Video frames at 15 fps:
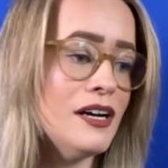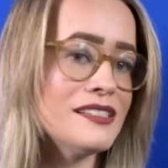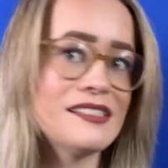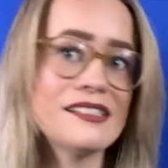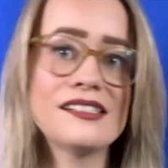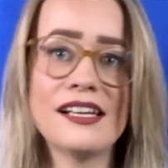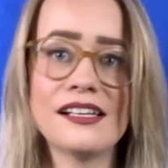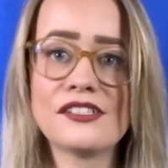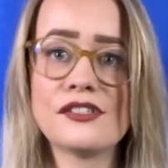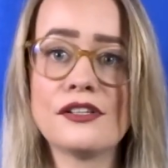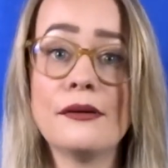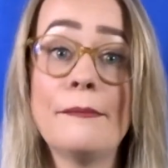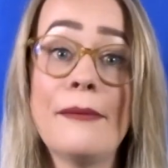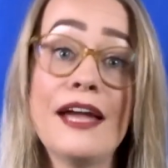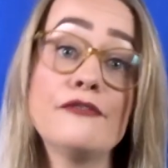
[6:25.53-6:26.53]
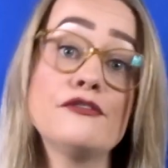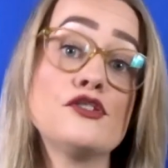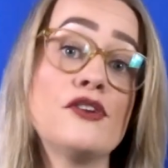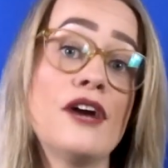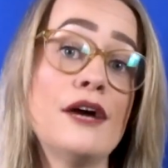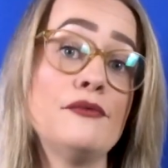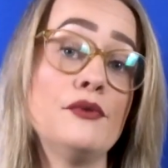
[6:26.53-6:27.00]
antecessor may have
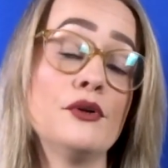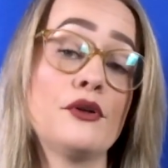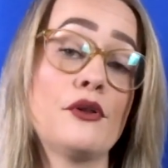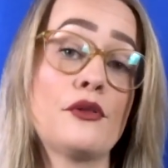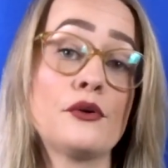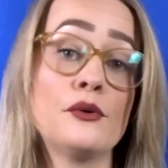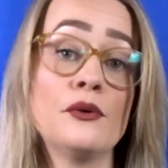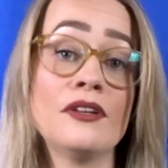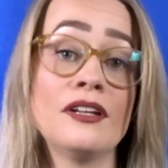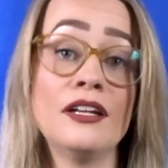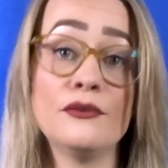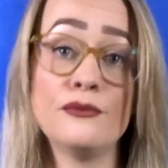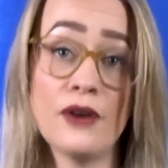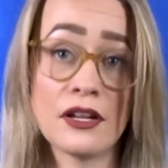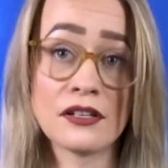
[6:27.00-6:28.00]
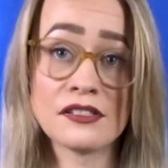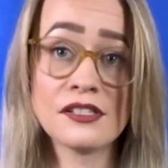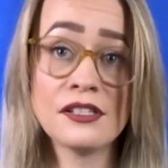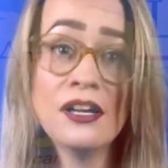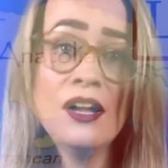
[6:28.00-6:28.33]
traveled through the Levant,